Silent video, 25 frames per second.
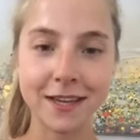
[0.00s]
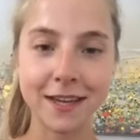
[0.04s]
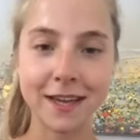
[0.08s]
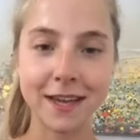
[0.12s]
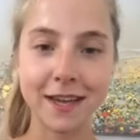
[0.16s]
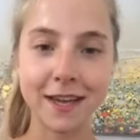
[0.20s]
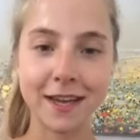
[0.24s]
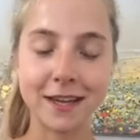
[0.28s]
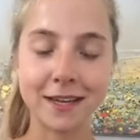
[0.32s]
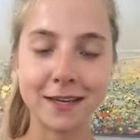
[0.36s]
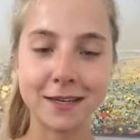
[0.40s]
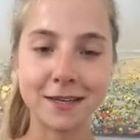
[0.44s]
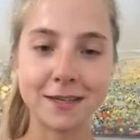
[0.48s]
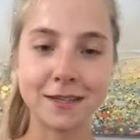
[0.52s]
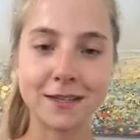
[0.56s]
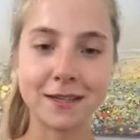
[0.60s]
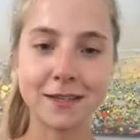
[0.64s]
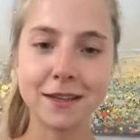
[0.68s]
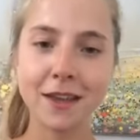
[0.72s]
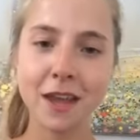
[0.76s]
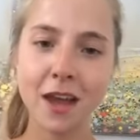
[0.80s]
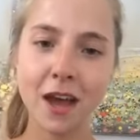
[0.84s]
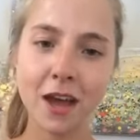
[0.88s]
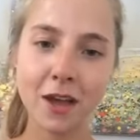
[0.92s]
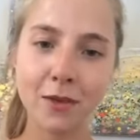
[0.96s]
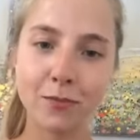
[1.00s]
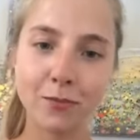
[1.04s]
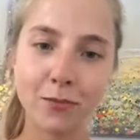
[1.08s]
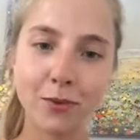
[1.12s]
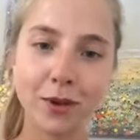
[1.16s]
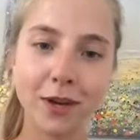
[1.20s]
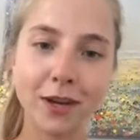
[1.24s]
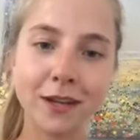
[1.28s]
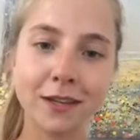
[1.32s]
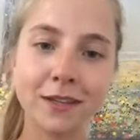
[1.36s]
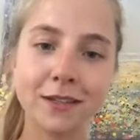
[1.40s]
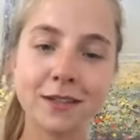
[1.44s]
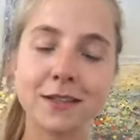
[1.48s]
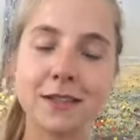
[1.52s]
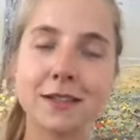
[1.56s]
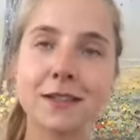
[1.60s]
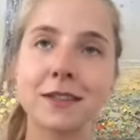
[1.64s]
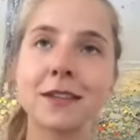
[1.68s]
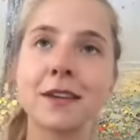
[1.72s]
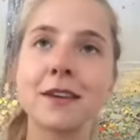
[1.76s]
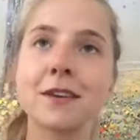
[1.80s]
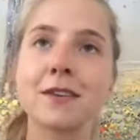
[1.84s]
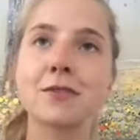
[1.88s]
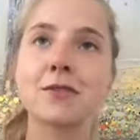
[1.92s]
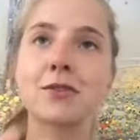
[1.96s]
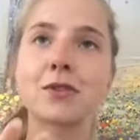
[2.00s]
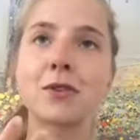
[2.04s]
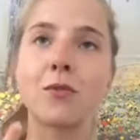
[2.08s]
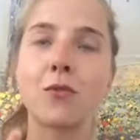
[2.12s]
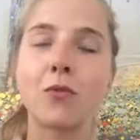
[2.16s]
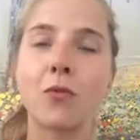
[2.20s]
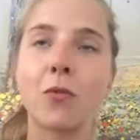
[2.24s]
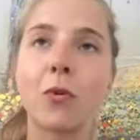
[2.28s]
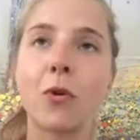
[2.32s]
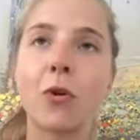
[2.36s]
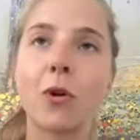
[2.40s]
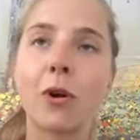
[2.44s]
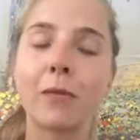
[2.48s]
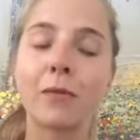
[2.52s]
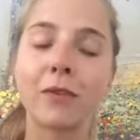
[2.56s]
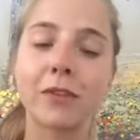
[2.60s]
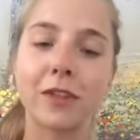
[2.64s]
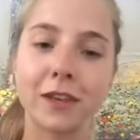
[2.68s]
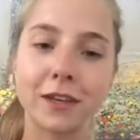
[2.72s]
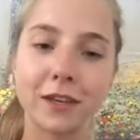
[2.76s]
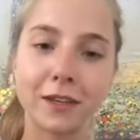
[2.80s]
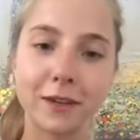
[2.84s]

And it brings some warmth and